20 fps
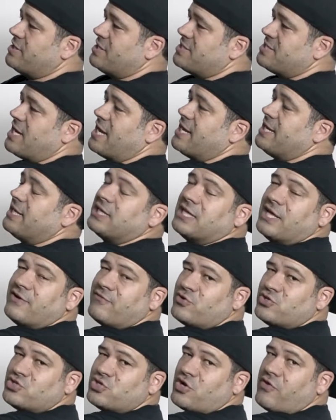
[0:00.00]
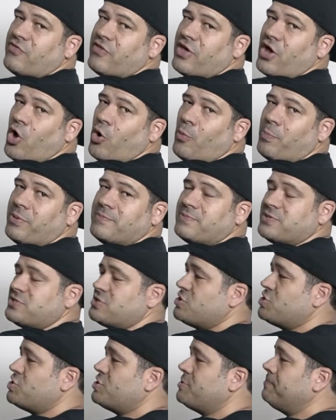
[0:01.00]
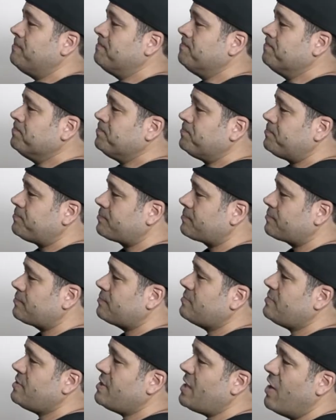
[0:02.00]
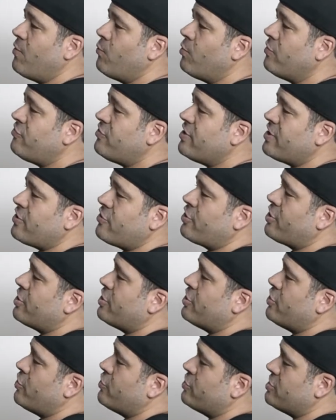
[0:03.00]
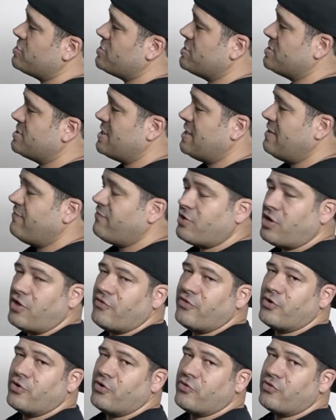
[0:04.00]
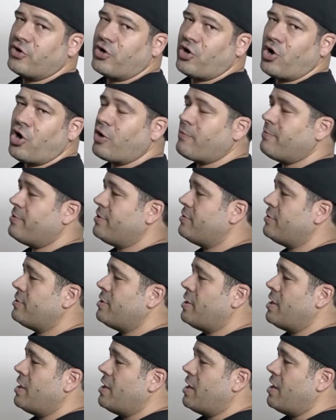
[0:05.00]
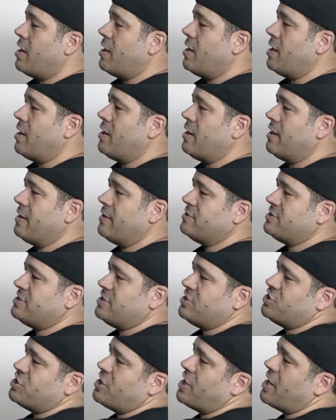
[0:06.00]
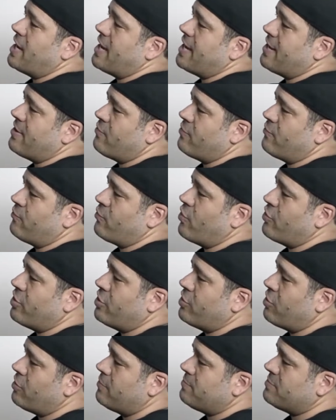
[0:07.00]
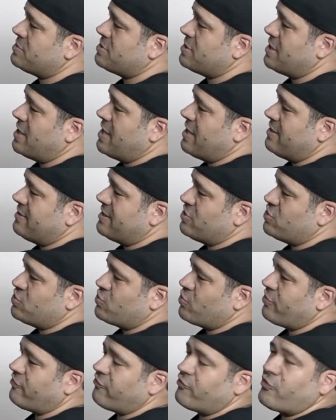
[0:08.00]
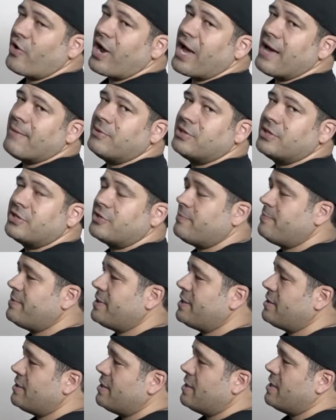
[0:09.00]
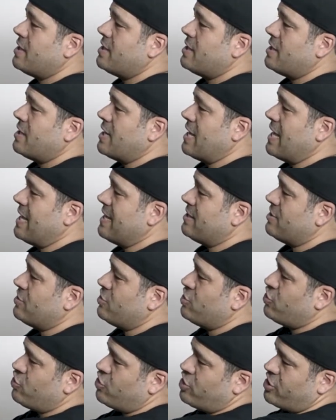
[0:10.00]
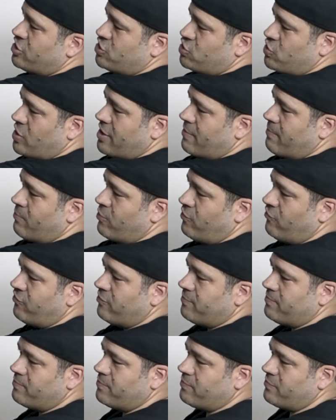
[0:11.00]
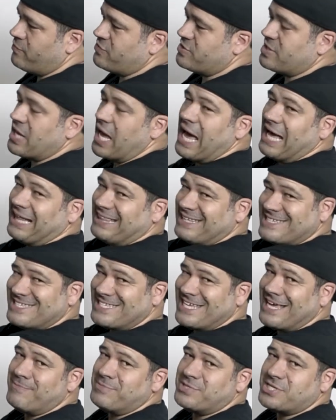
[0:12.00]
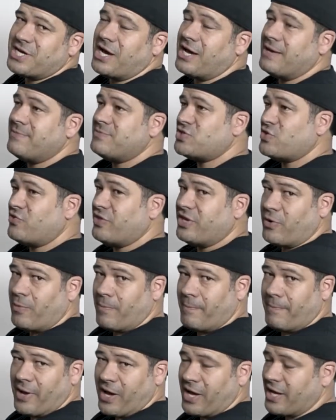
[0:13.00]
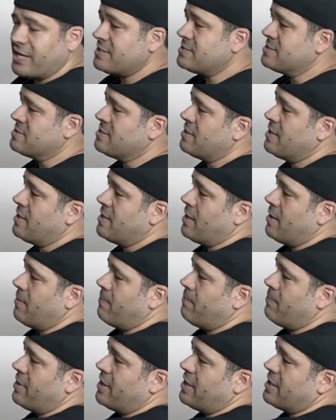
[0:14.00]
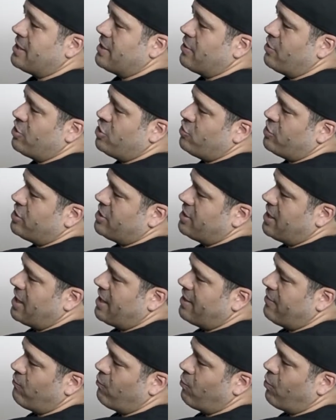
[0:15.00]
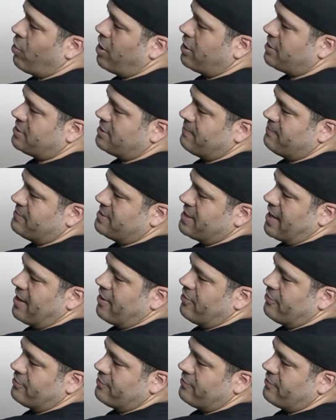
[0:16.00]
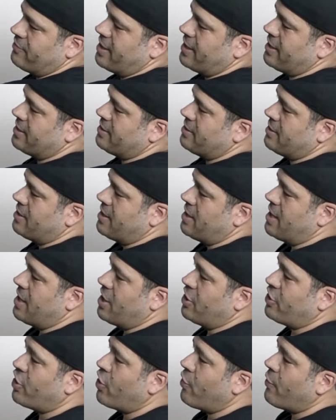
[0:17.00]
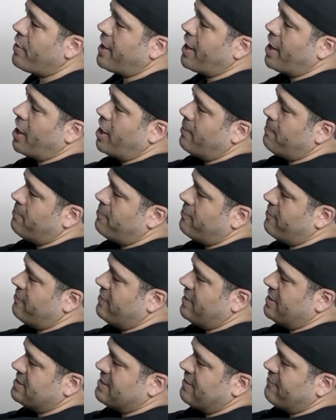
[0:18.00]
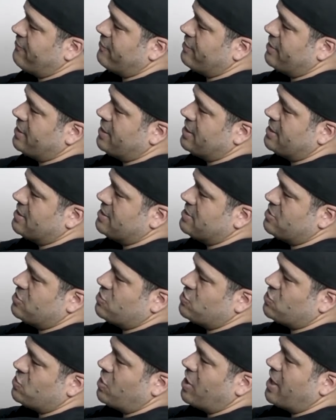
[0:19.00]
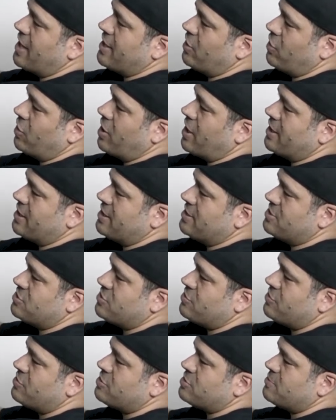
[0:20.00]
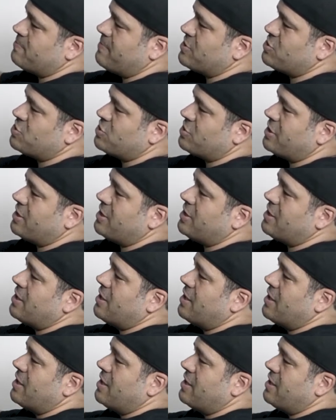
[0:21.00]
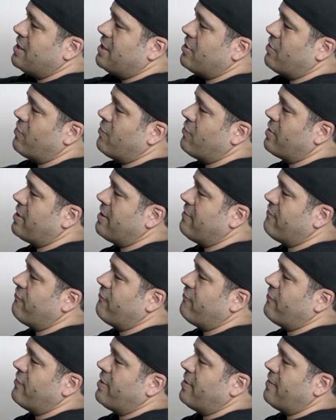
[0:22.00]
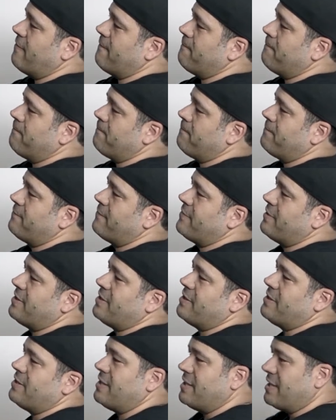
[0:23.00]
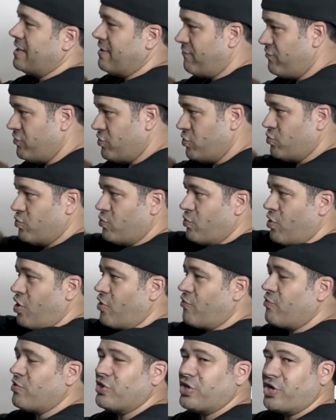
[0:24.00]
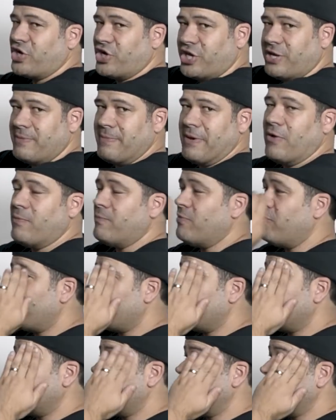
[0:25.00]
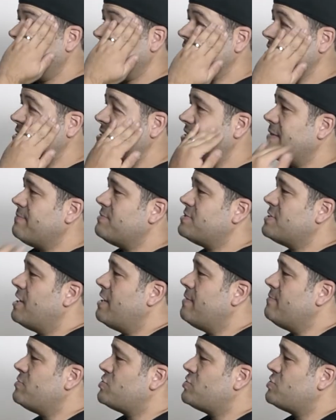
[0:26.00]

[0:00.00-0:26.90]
tightening levers are in the open position. And one thing you're going to notice is even on the carbon DJI Ronin arms, they sort of grab a little bit, and you're going to try to move them at the same time so they don't bind, but you can kind of walk them down, right? Going up, they definitely slide a lot easier, especially, you know, if you are really good about moving them at the same time.